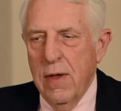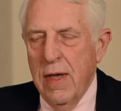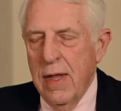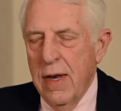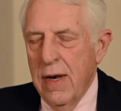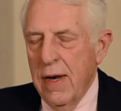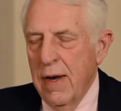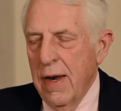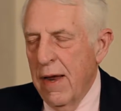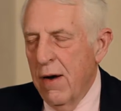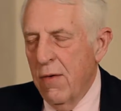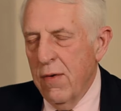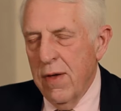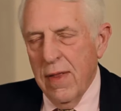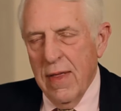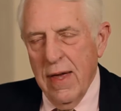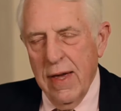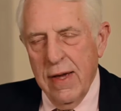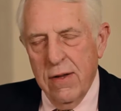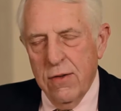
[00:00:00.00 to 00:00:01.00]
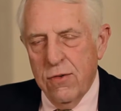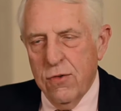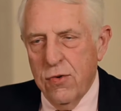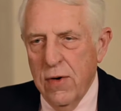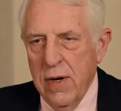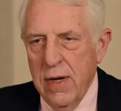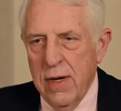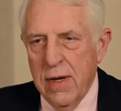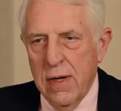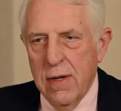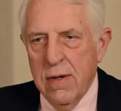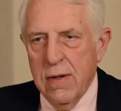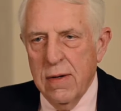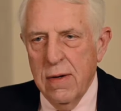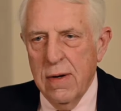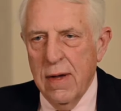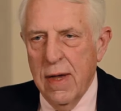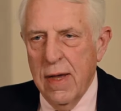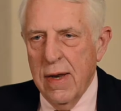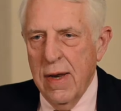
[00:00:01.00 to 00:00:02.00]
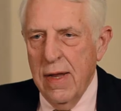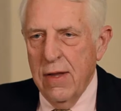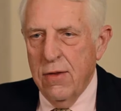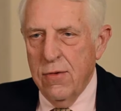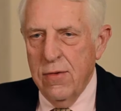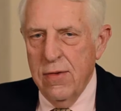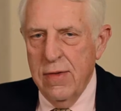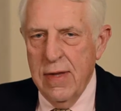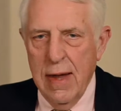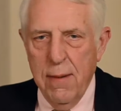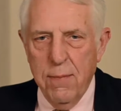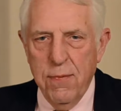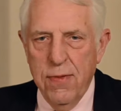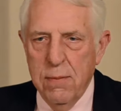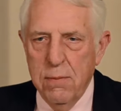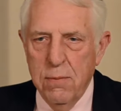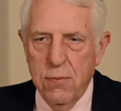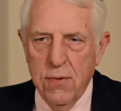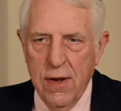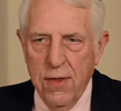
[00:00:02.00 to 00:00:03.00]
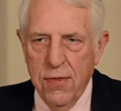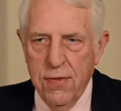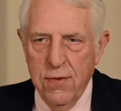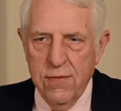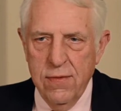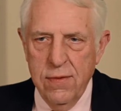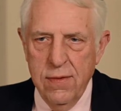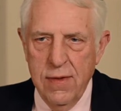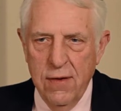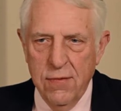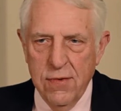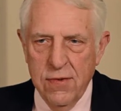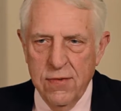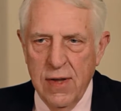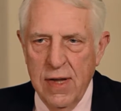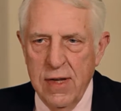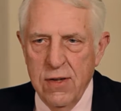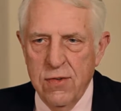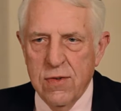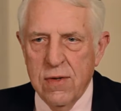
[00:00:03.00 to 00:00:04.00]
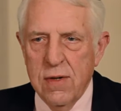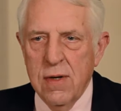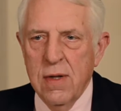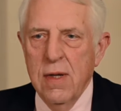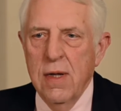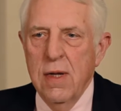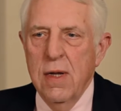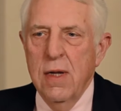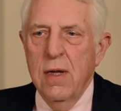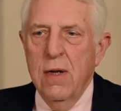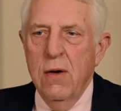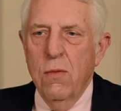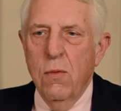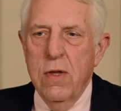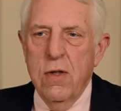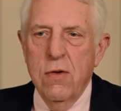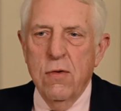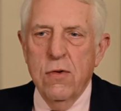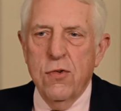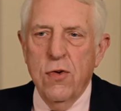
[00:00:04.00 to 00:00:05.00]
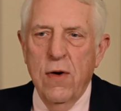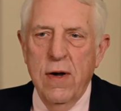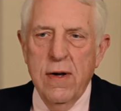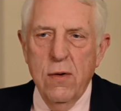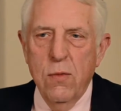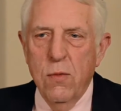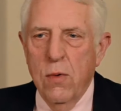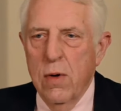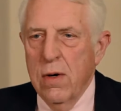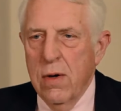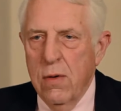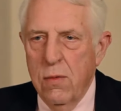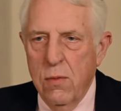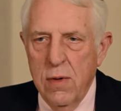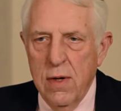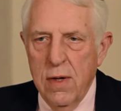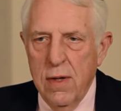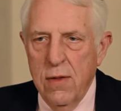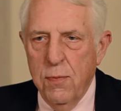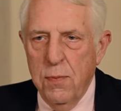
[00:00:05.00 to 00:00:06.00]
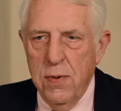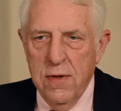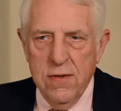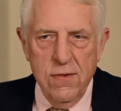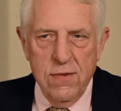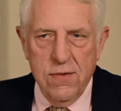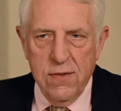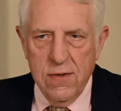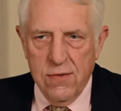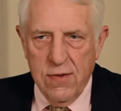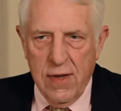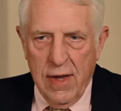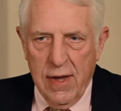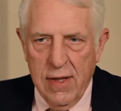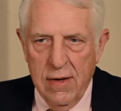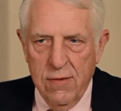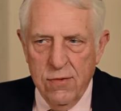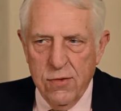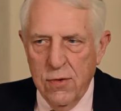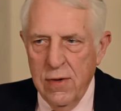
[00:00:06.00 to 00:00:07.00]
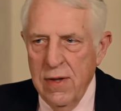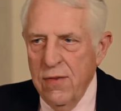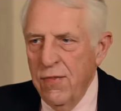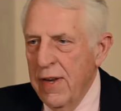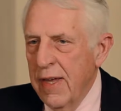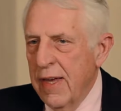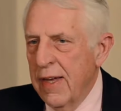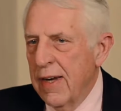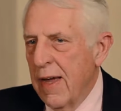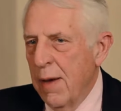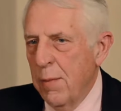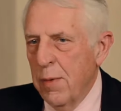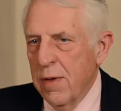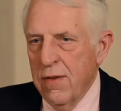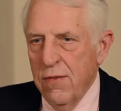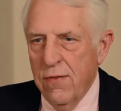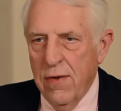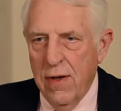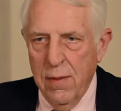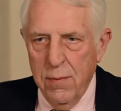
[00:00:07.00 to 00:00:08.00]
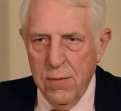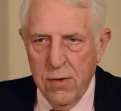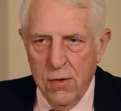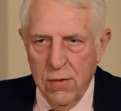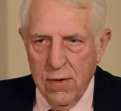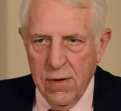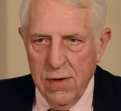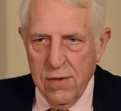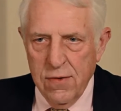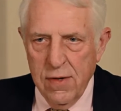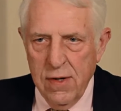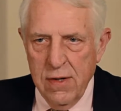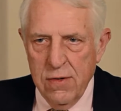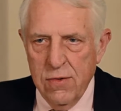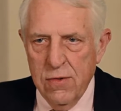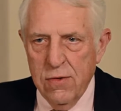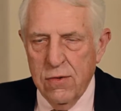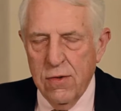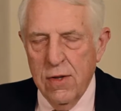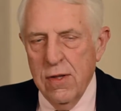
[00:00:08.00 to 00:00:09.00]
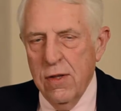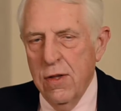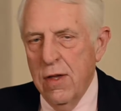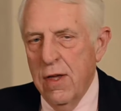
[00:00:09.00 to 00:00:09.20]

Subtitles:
In an area like Katrina and its depth and breadth of devastation, when you were trying to work with business executives or even economic development organizations,